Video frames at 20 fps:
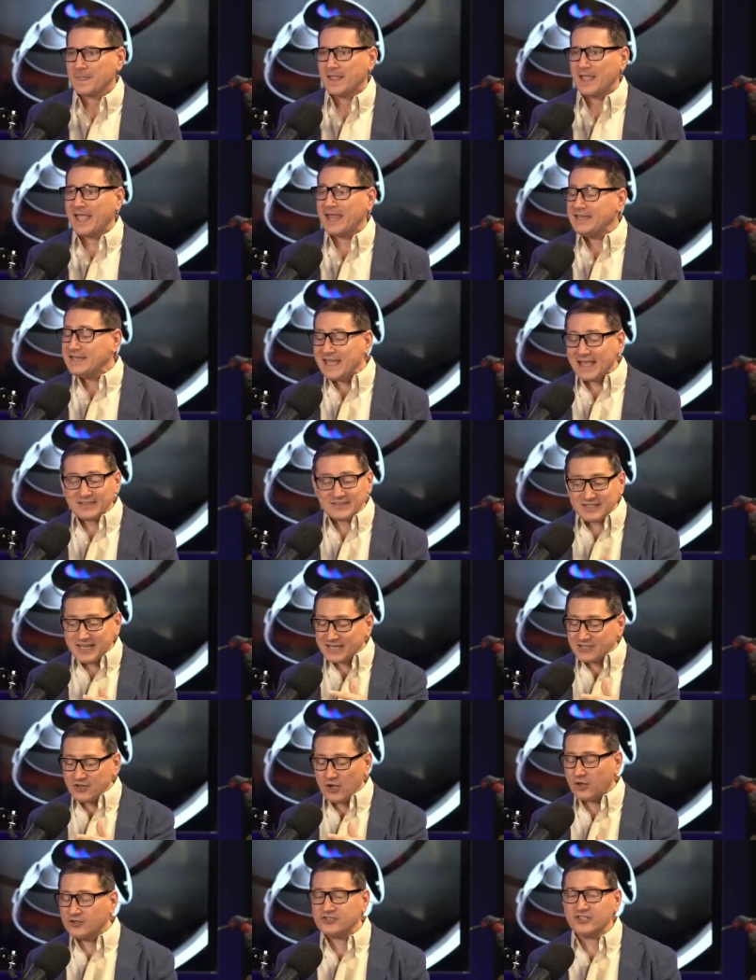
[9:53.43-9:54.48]
And yes,
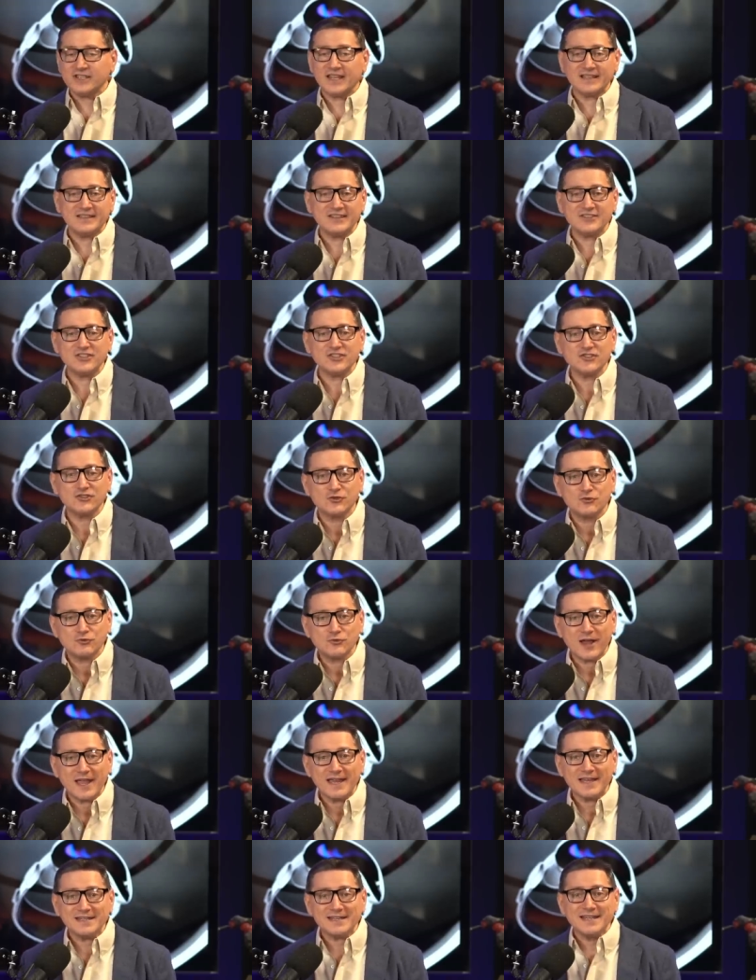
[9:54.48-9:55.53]
technology like this is
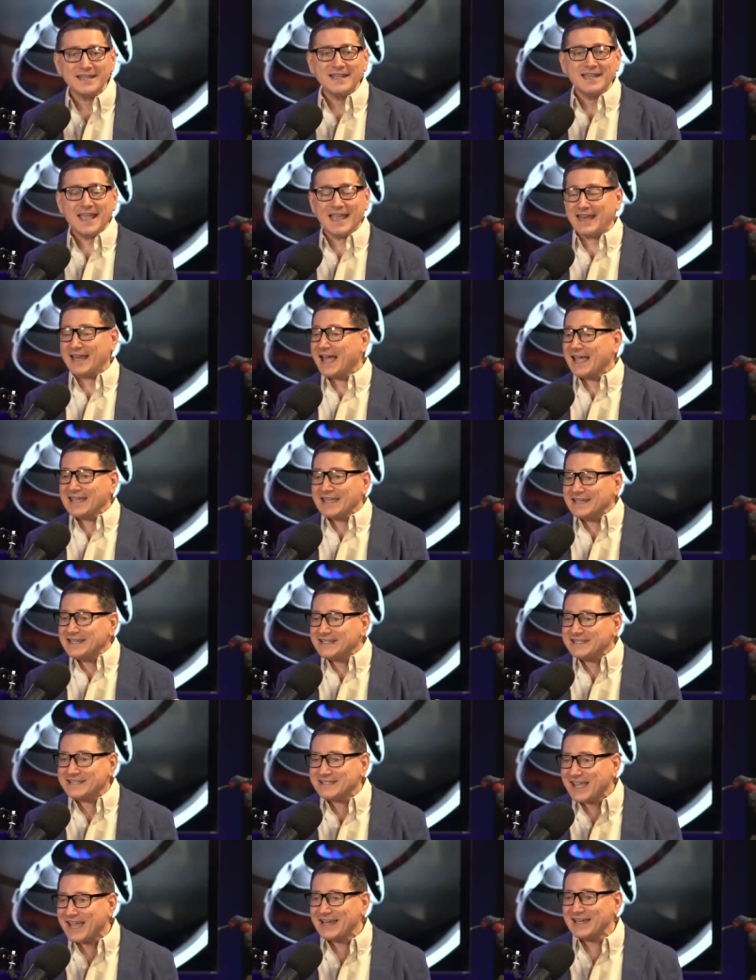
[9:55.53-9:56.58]
great, and I get
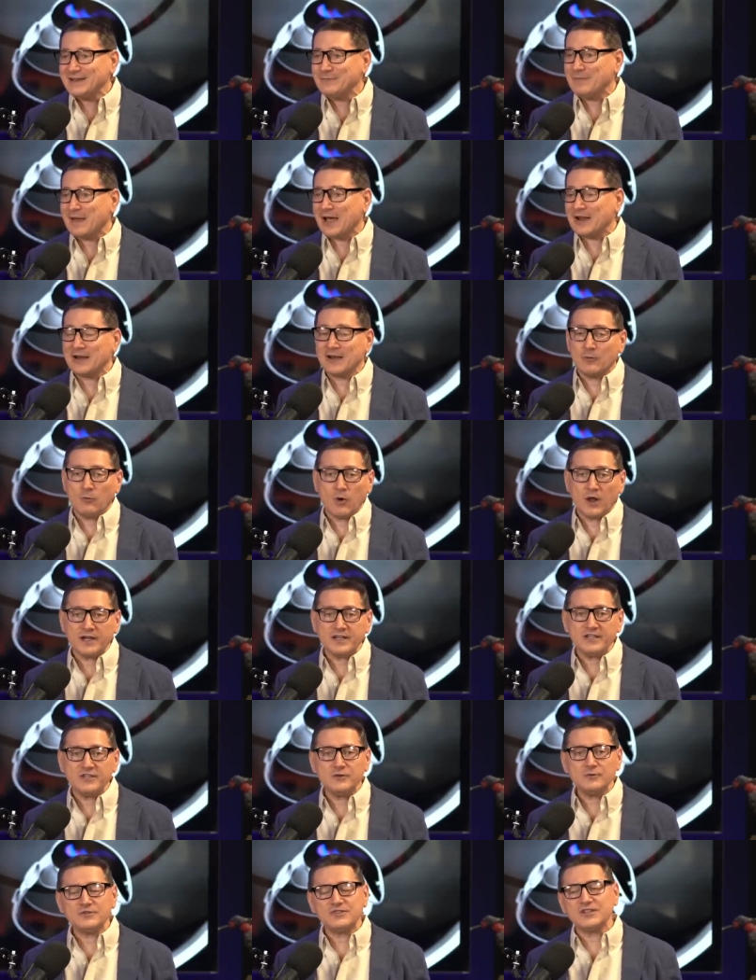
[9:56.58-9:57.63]
excited about it and want to
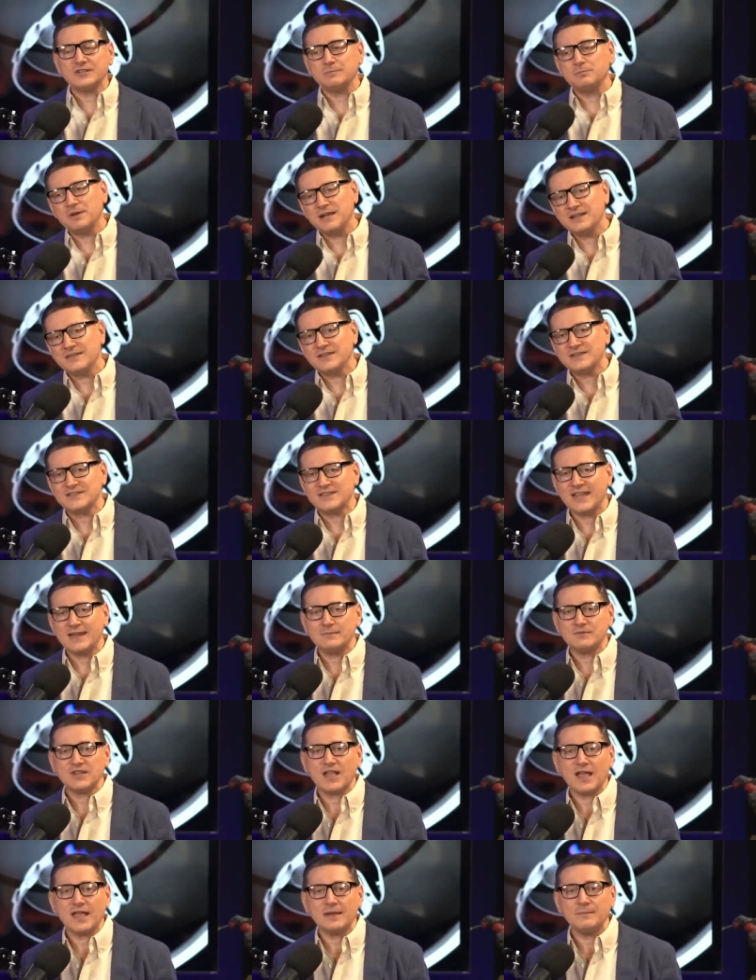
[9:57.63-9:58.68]
use it, but at the same
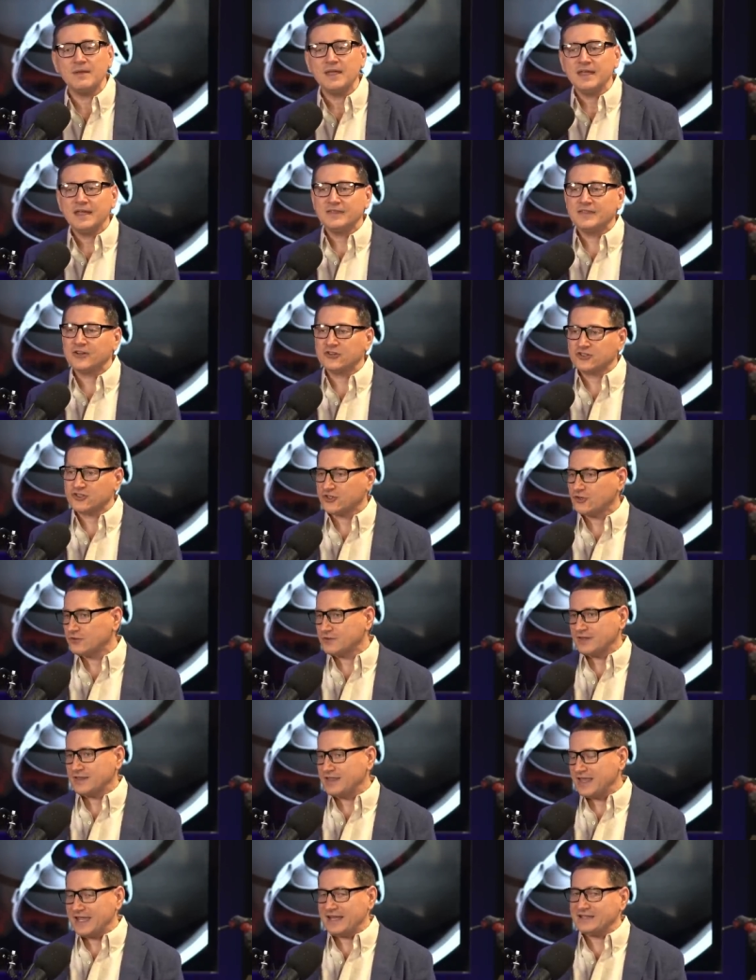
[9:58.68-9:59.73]
time, there are
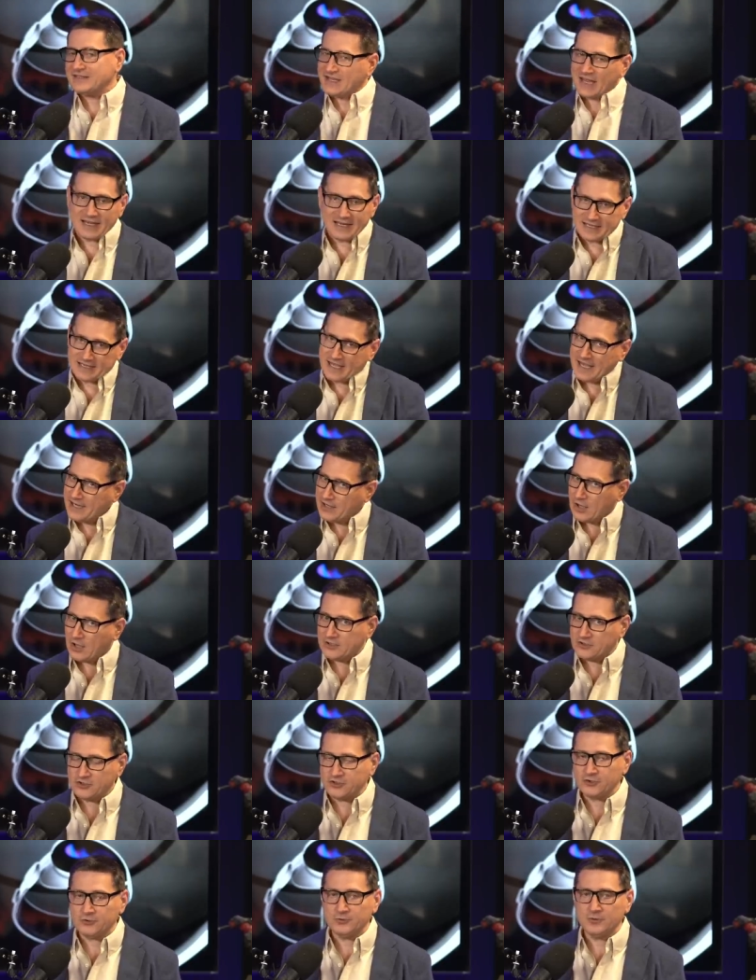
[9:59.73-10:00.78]
certain things that it cannot
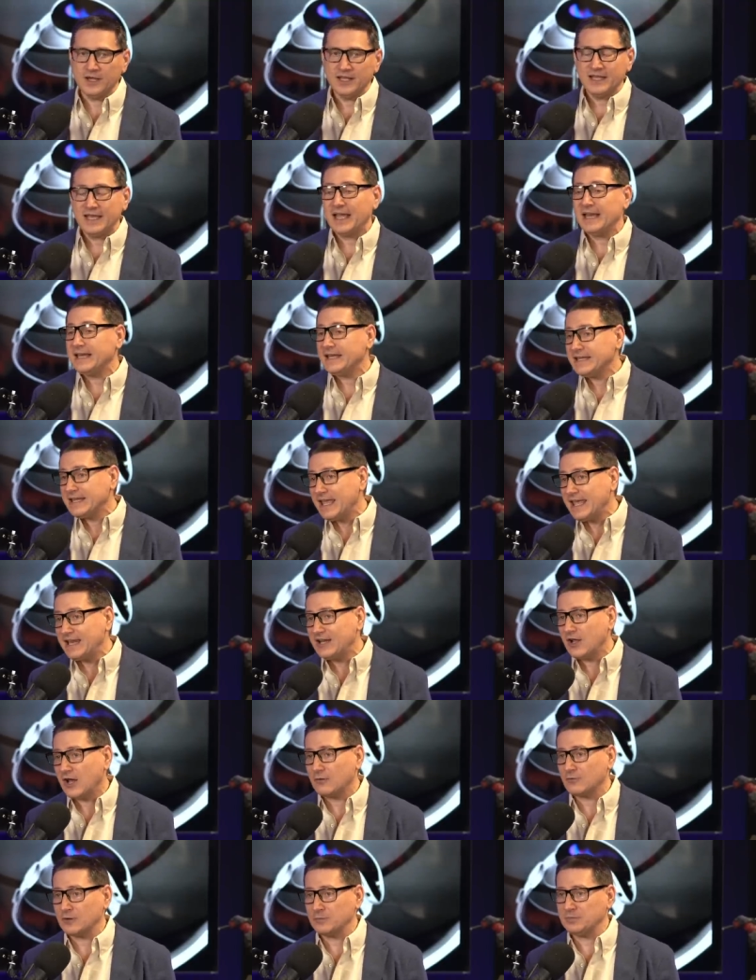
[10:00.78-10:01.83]
do and it
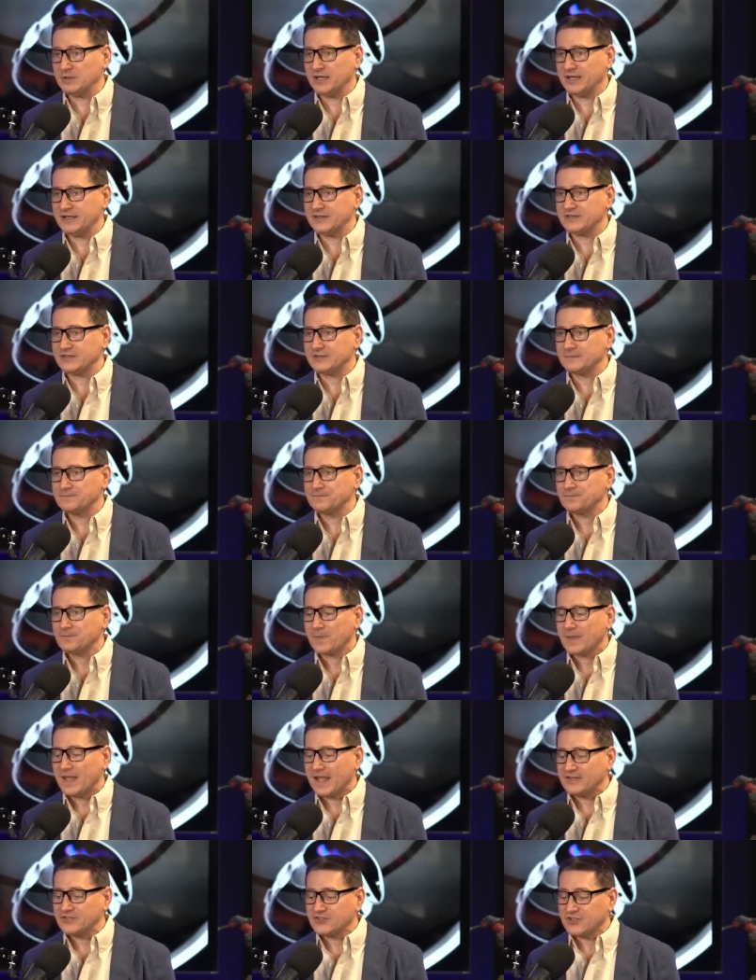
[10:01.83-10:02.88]
cannot replace.
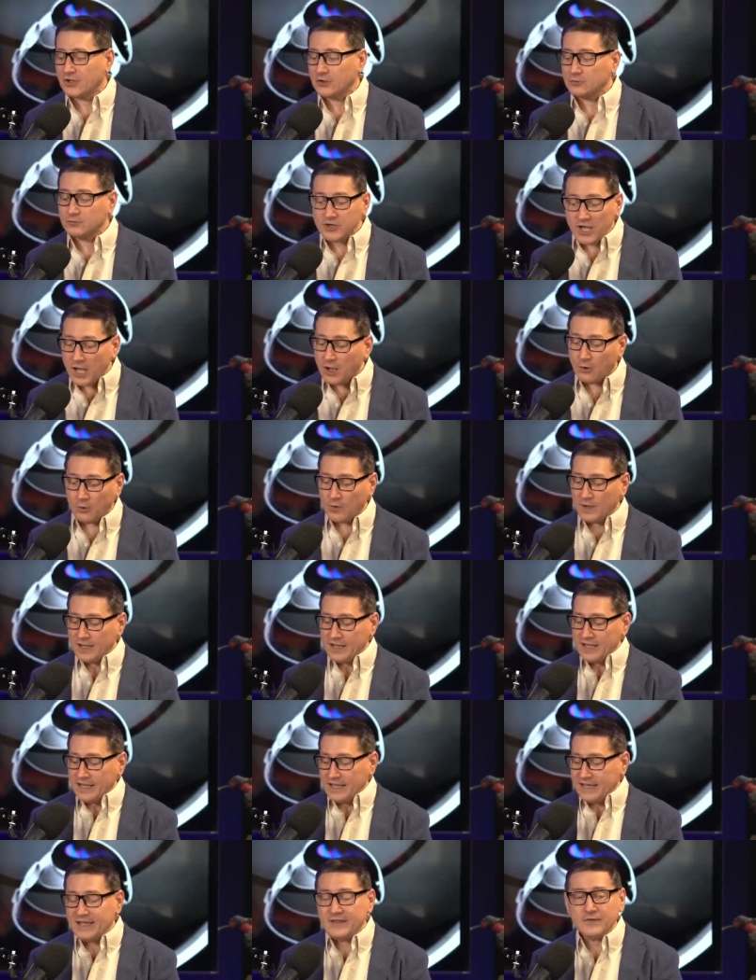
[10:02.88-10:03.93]
And so, no,
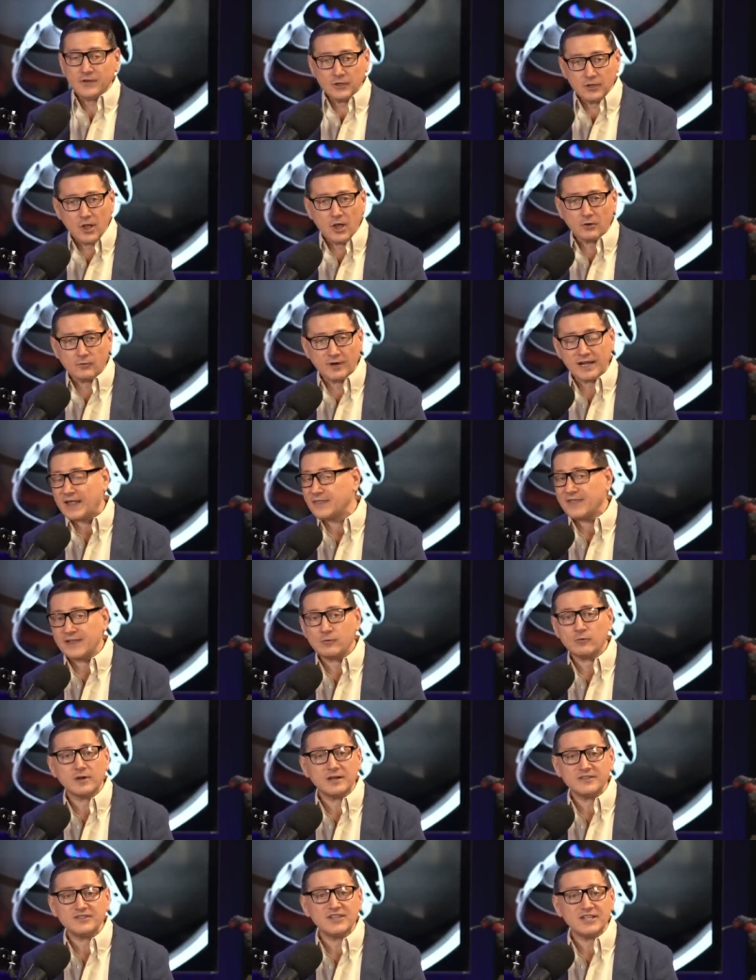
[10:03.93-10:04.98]
in the long run, I think we're
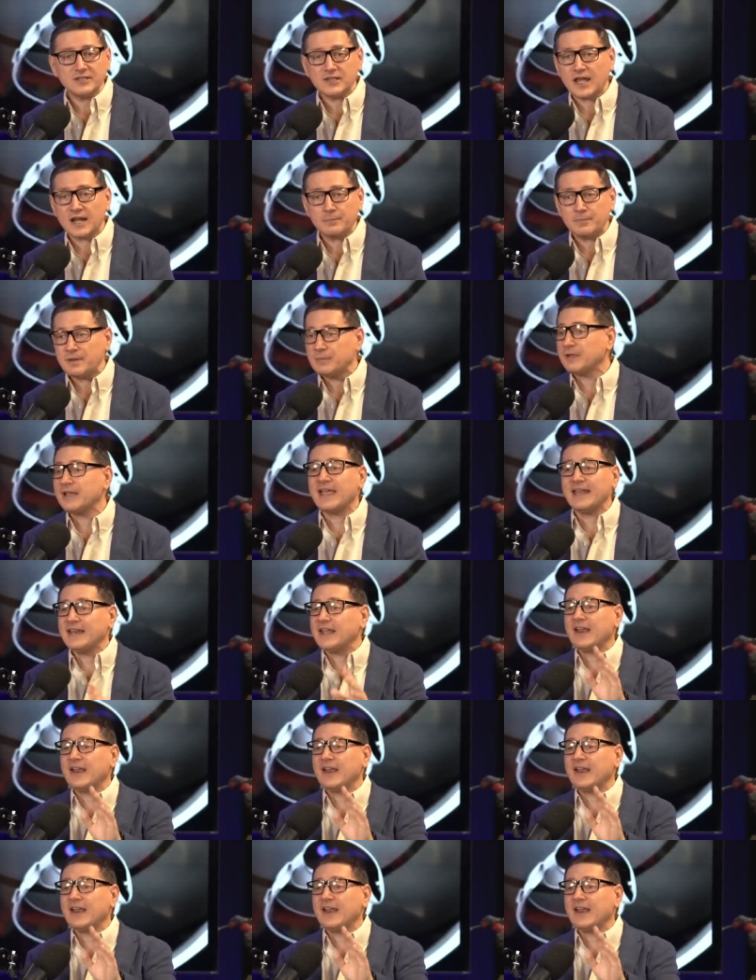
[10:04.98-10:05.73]
going to see a lot of people, and